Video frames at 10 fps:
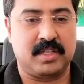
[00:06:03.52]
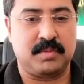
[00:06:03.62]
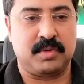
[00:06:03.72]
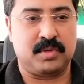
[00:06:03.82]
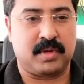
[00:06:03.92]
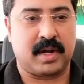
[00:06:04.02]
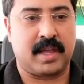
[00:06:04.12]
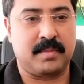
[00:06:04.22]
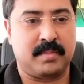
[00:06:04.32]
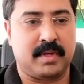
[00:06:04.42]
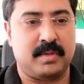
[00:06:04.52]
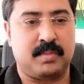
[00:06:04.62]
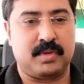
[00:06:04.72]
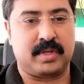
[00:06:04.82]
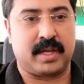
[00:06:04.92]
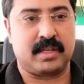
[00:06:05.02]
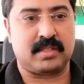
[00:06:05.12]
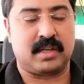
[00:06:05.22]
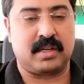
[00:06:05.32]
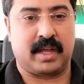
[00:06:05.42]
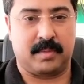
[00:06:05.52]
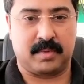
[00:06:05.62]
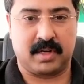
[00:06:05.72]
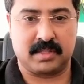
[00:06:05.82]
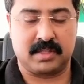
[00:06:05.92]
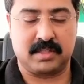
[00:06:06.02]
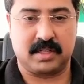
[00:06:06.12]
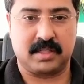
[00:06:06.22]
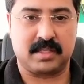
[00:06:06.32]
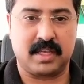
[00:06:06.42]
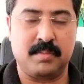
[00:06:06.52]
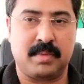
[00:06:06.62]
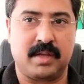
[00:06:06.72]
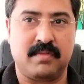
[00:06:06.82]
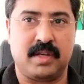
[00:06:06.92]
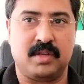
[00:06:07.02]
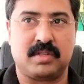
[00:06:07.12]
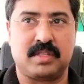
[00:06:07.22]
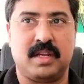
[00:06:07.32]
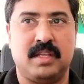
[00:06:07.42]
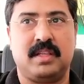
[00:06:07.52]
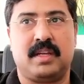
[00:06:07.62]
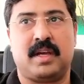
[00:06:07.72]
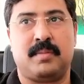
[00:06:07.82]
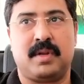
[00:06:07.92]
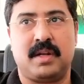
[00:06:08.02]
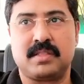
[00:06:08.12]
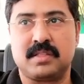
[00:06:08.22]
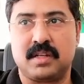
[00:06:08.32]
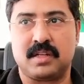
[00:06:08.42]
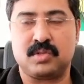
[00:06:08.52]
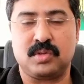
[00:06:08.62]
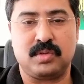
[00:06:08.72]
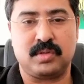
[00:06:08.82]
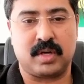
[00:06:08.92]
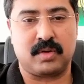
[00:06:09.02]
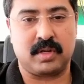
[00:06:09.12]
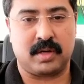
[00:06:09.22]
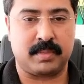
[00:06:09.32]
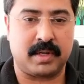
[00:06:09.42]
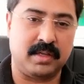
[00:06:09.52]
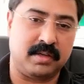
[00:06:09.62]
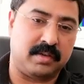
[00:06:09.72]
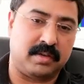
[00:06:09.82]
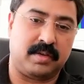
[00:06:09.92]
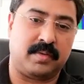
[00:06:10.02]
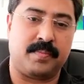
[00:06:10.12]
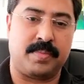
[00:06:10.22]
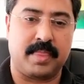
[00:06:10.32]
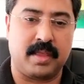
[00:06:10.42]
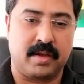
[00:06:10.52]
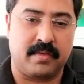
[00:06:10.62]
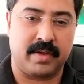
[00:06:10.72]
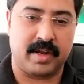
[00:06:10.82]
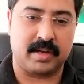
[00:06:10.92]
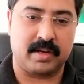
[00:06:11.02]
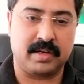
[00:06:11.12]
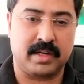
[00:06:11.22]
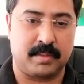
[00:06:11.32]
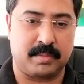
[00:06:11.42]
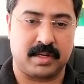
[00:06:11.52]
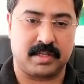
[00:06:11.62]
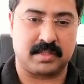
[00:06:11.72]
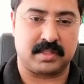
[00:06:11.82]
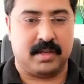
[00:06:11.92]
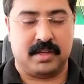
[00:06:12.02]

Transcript: eligible to claim input tax on capital assets, at the same time when you are selling the capital asset also you have to apply VAT on capital asset.